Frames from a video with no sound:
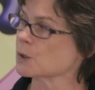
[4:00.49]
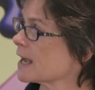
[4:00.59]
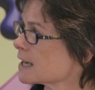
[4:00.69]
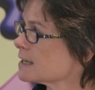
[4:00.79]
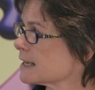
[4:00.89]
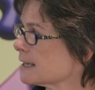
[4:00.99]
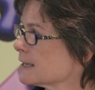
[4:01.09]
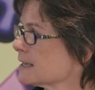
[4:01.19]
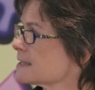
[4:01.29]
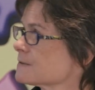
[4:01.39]

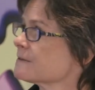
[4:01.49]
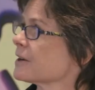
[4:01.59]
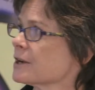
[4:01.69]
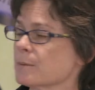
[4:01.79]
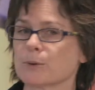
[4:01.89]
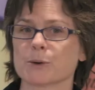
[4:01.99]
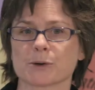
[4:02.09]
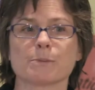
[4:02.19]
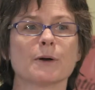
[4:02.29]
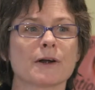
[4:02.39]
echolalia is a very
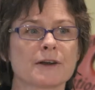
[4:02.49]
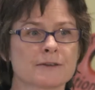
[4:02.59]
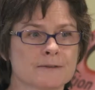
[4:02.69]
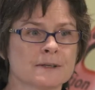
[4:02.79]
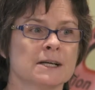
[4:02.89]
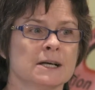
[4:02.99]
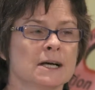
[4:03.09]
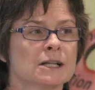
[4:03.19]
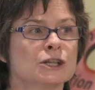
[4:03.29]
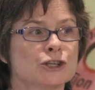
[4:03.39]
important part of
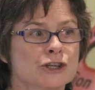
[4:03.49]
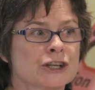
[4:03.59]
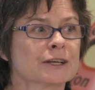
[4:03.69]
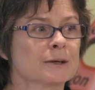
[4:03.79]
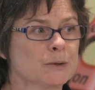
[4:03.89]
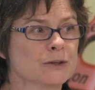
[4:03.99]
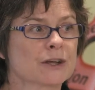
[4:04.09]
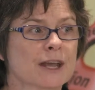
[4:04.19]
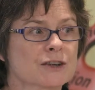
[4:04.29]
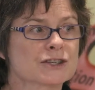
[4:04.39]
learning
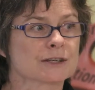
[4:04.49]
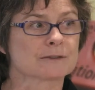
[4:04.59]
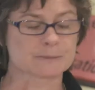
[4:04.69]
communication.